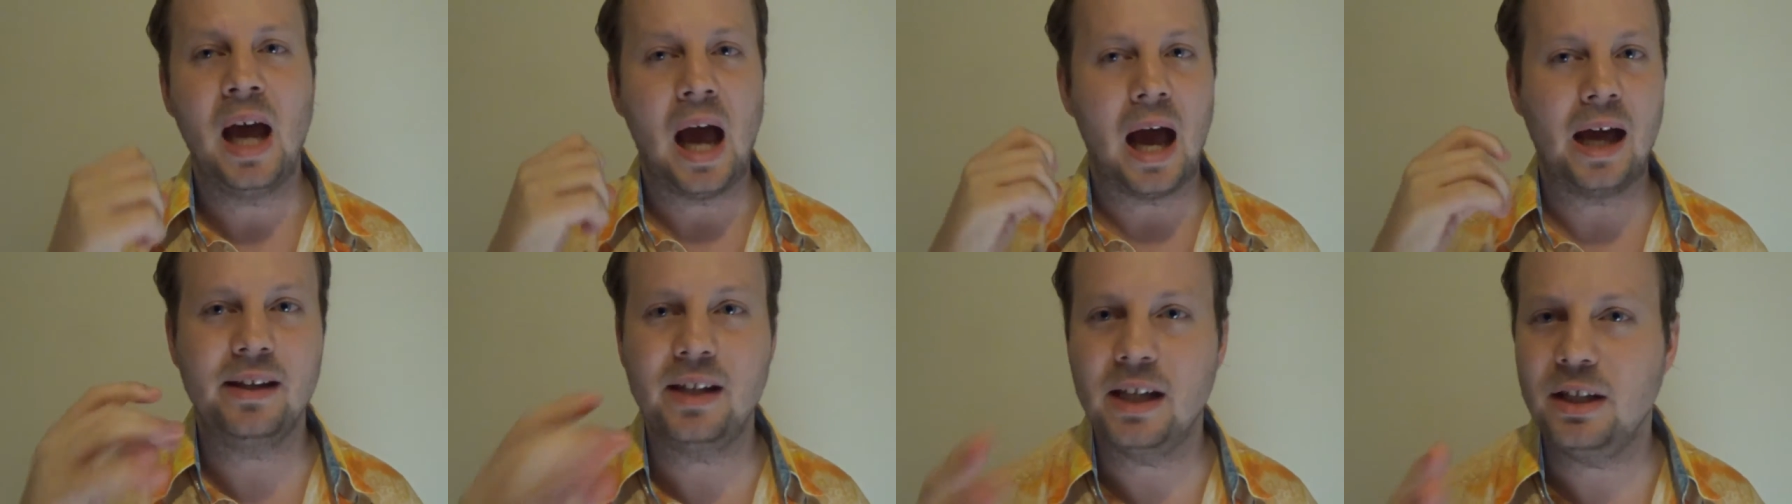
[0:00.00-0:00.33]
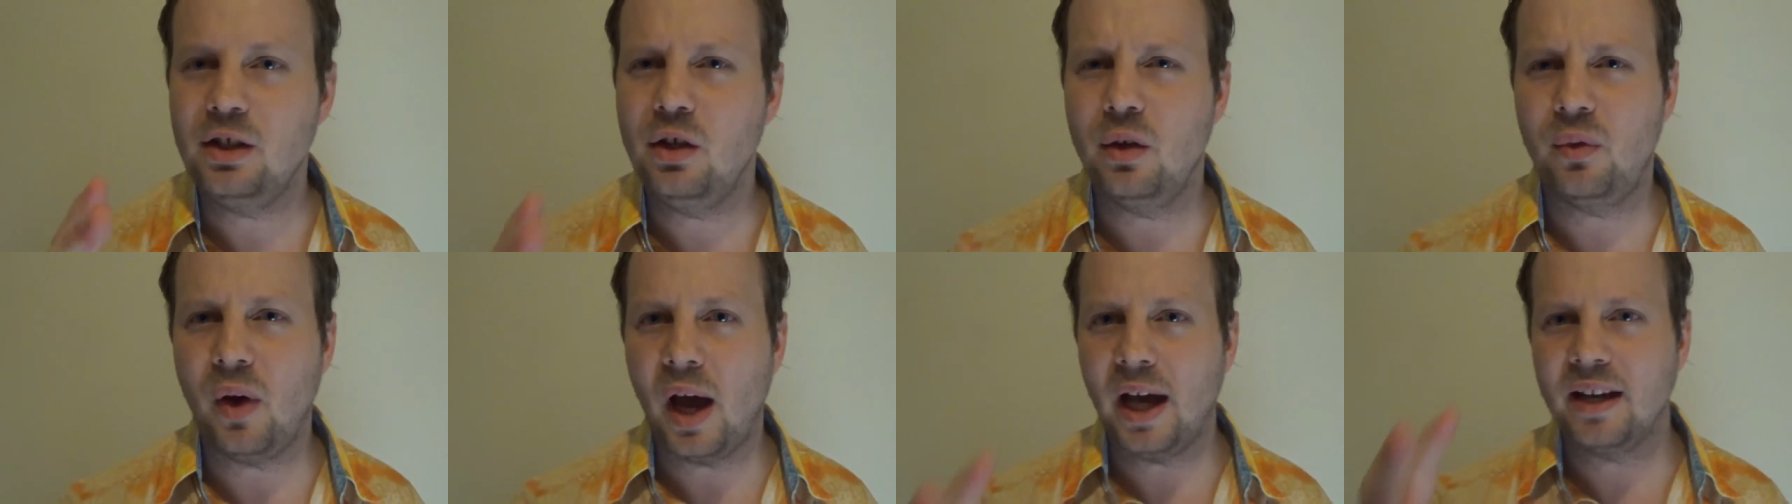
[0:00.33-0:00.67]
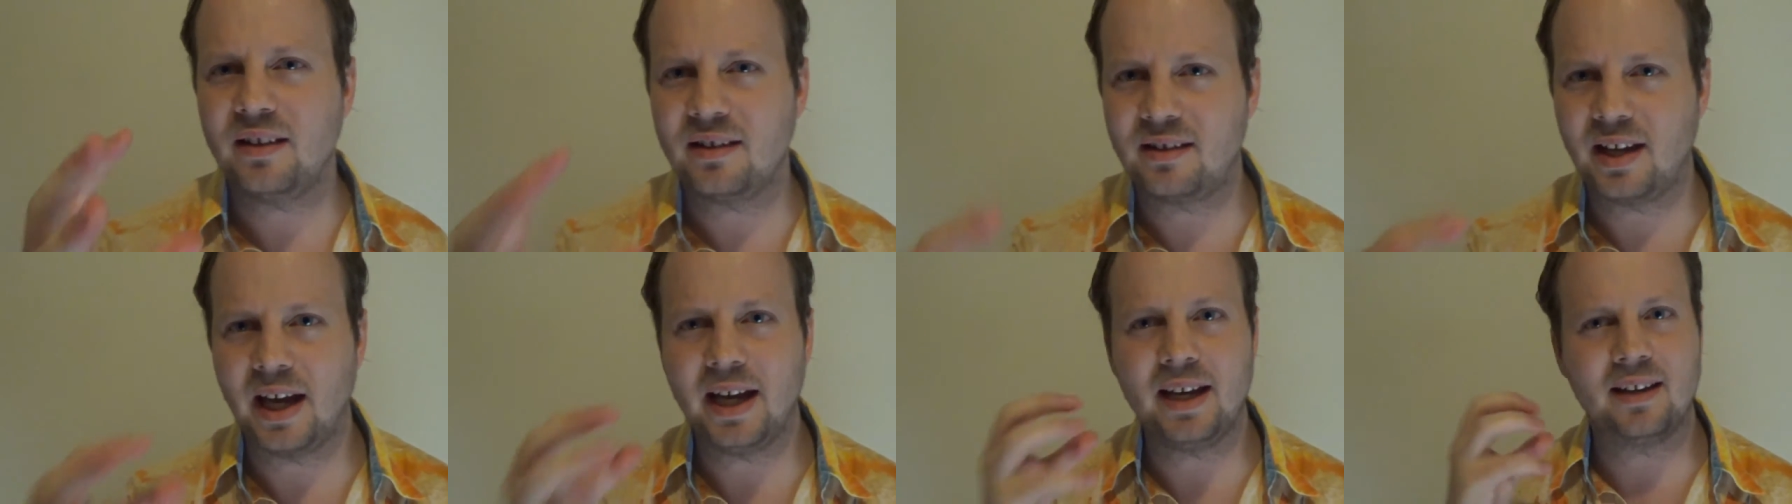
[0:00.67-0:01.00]
and then you've
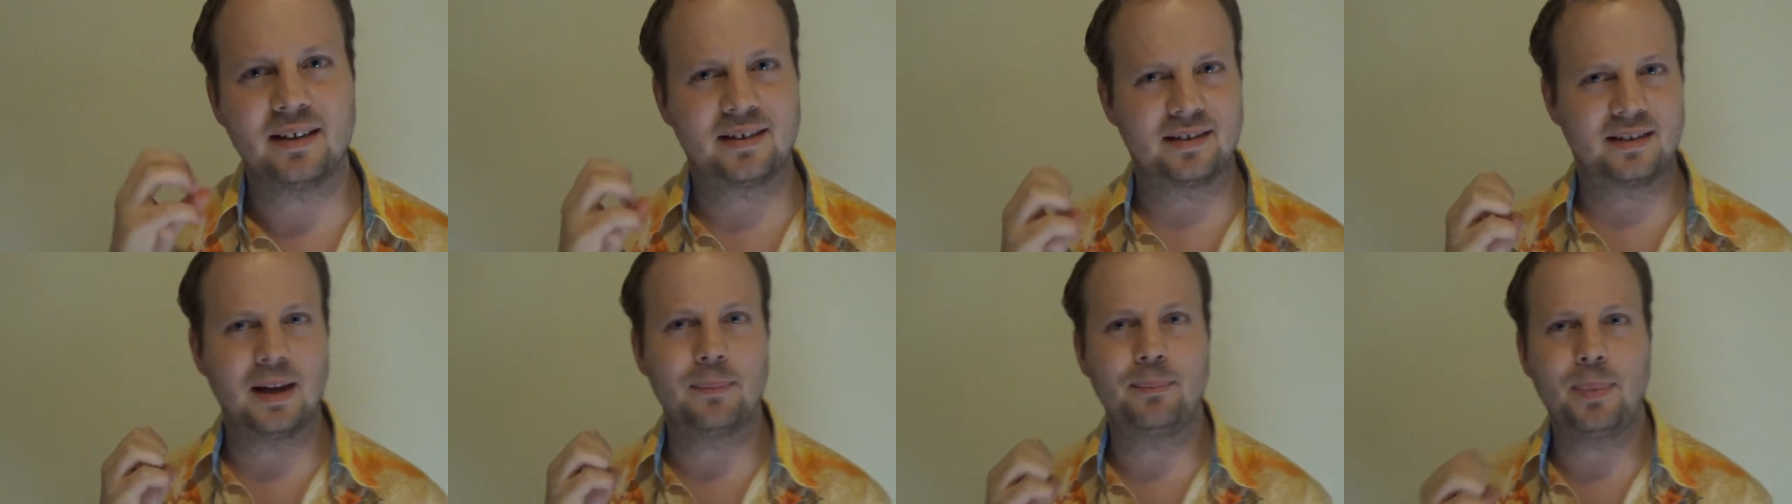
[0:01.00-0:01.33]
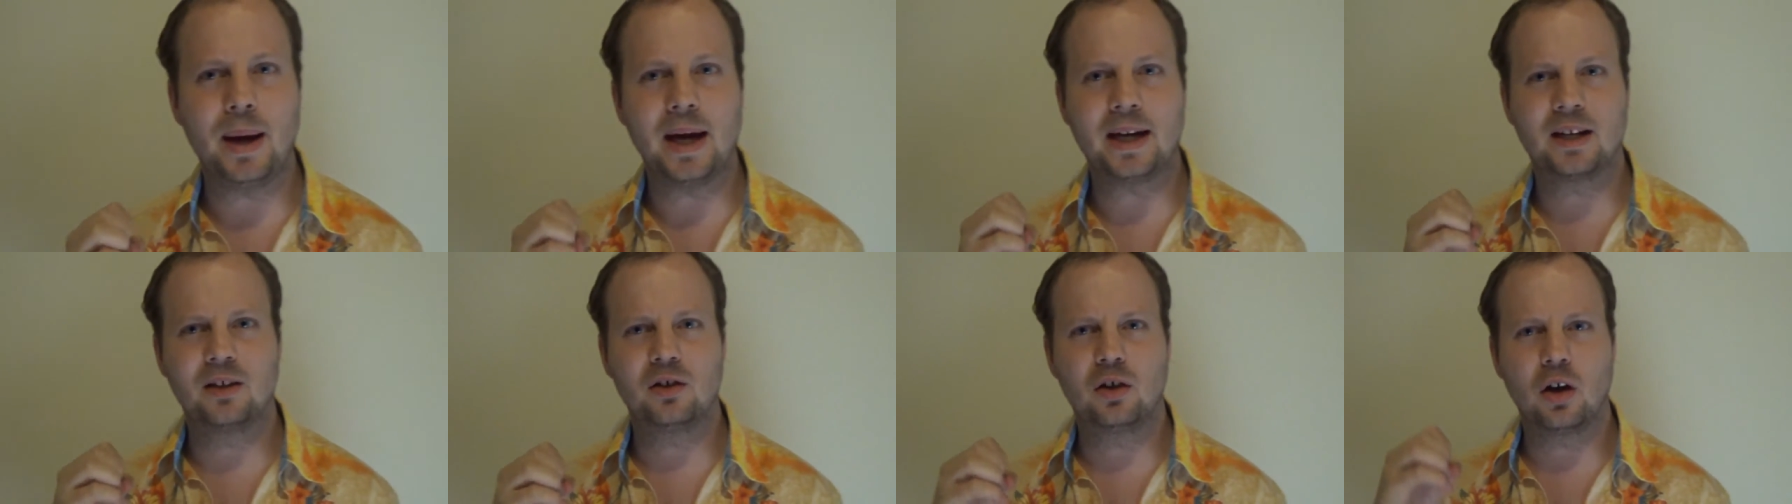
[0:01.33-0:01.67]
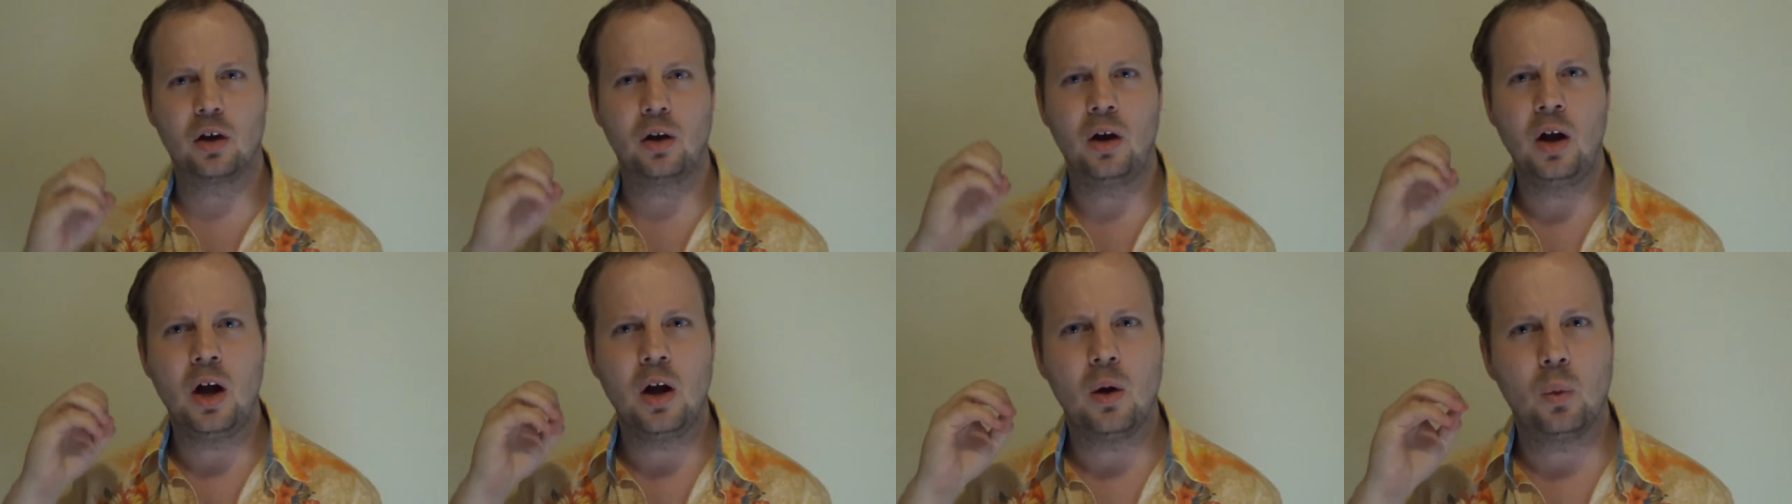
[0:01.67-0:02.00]
had to take a step back and
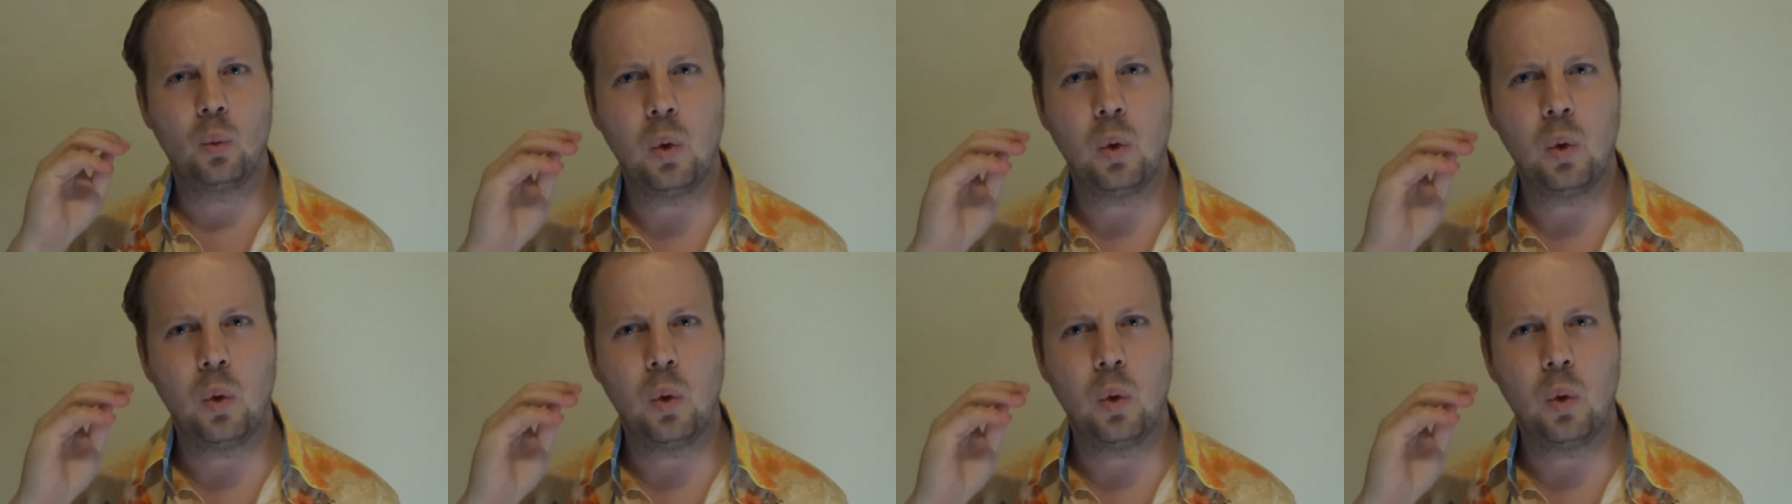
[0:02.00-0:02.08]
go,